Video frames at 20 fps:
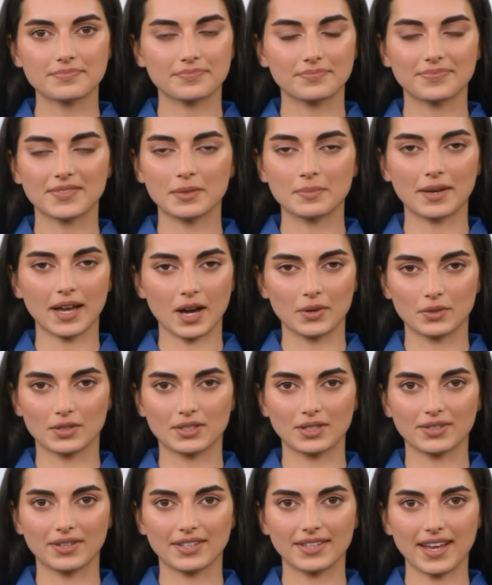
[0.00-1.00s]
The powers
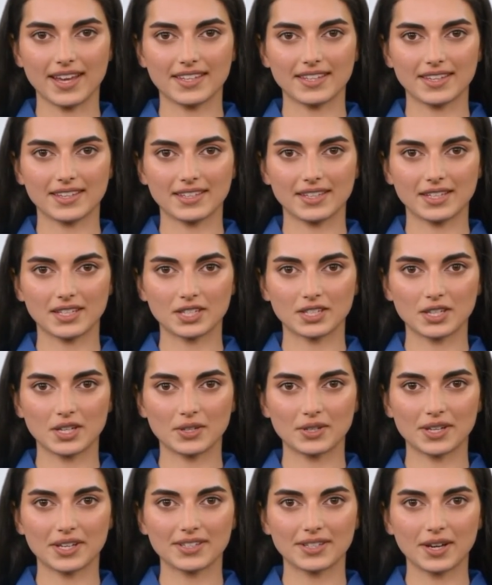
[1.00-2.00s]
of a licensed
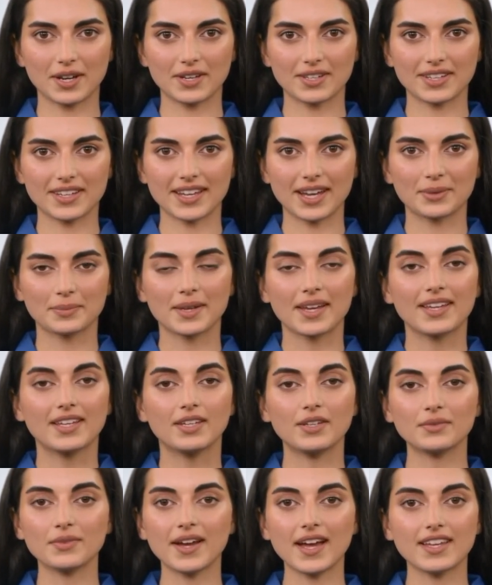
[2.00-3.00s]
security guard can make an
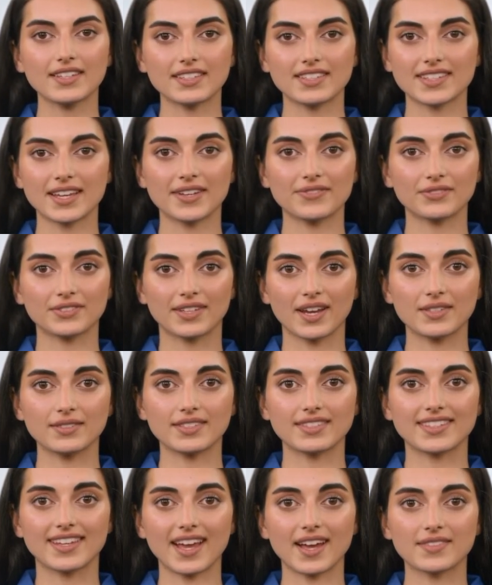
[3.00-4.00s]
arrest if without a
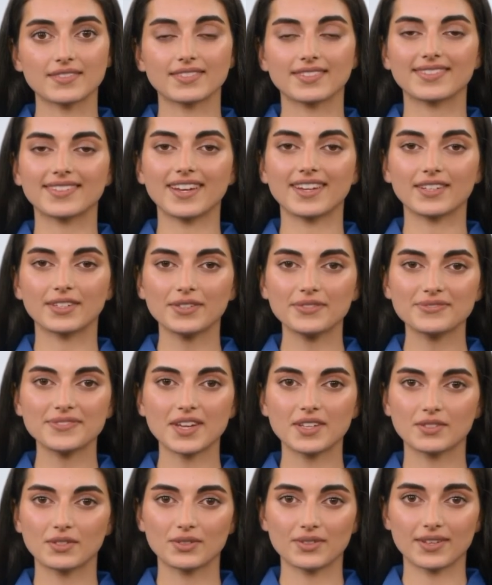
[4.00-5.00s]
doubt that an
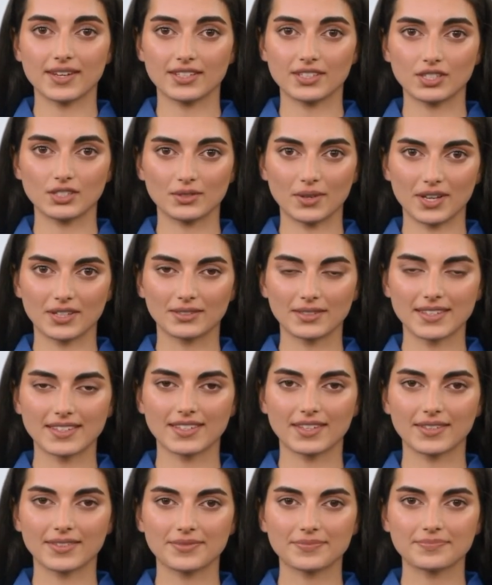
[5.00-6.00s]
offender is a
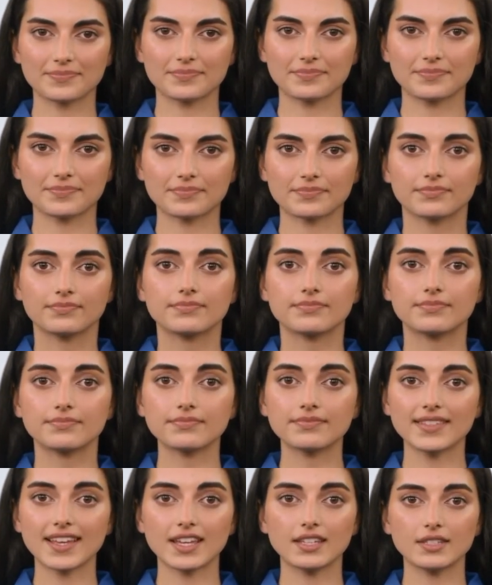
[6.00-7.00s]
trespasser.
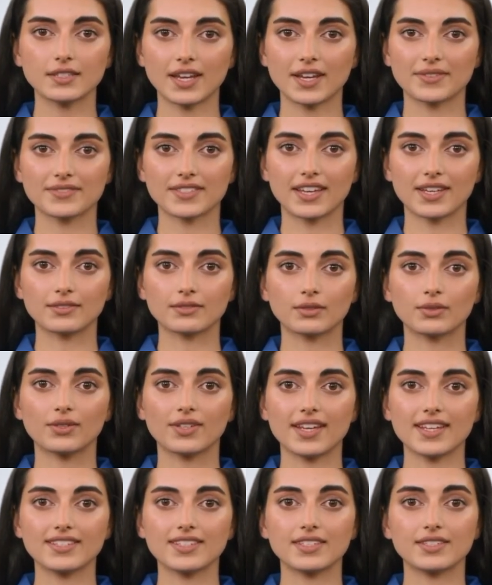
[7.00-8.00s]
And you have the
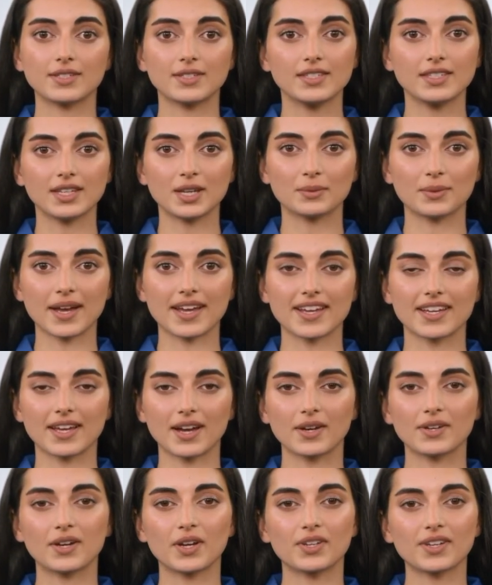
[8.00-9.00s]
authority to do so by the
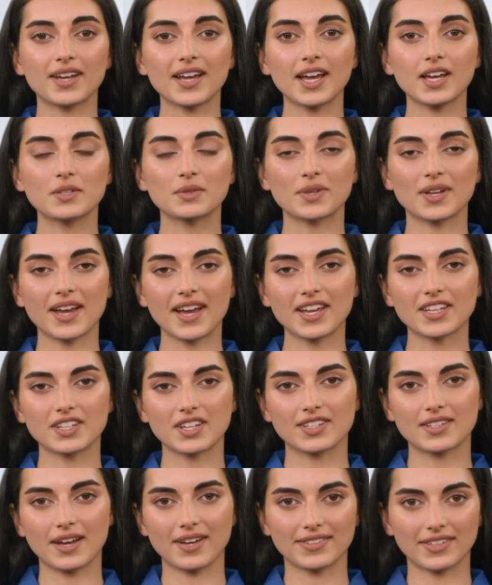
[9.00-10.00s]
owner and/or
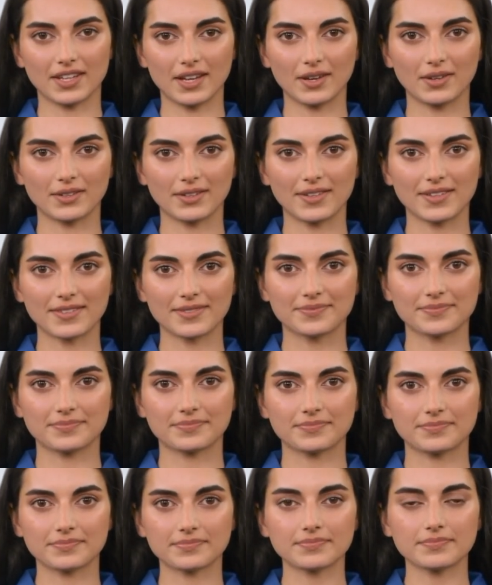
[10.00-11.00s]
agent of the owner.
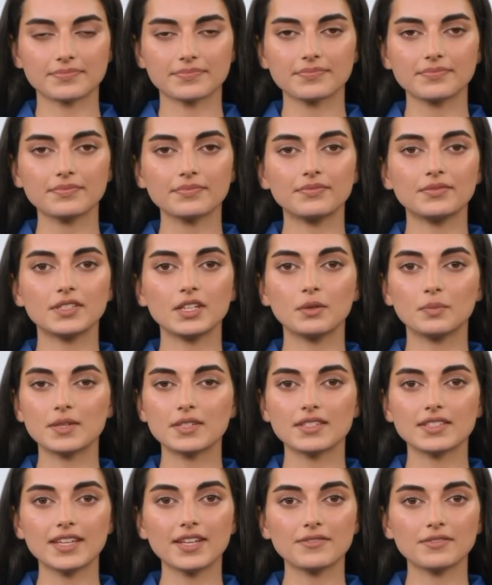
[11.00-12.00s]
You
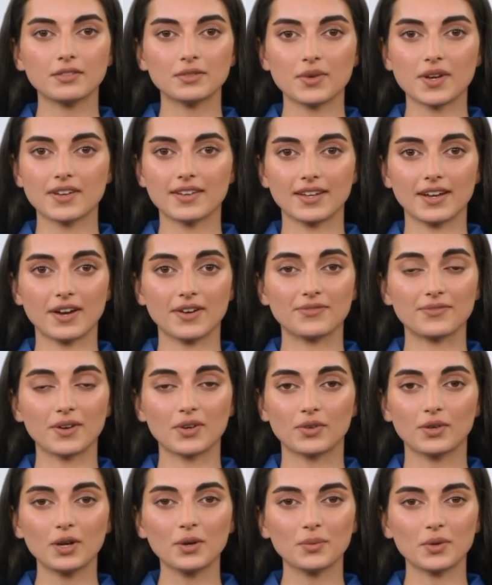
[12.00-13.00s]
must give 3 clear
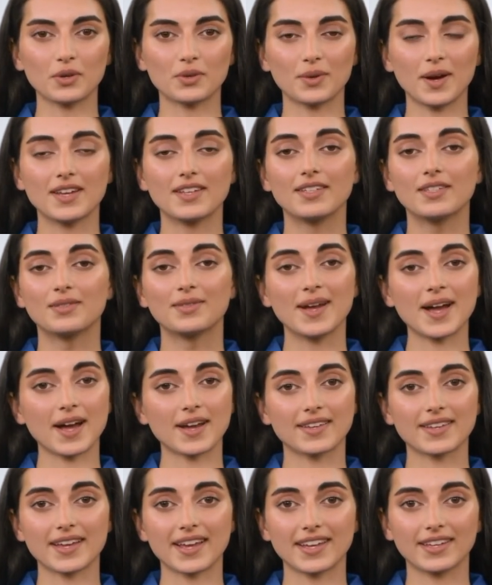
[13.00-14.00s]
vocal requests
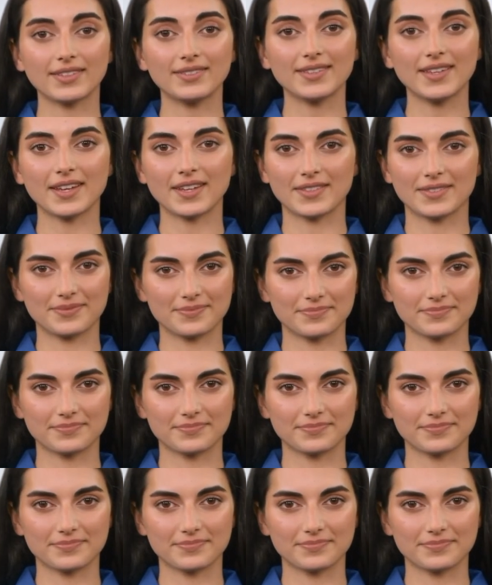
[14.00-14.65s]
loud and clear.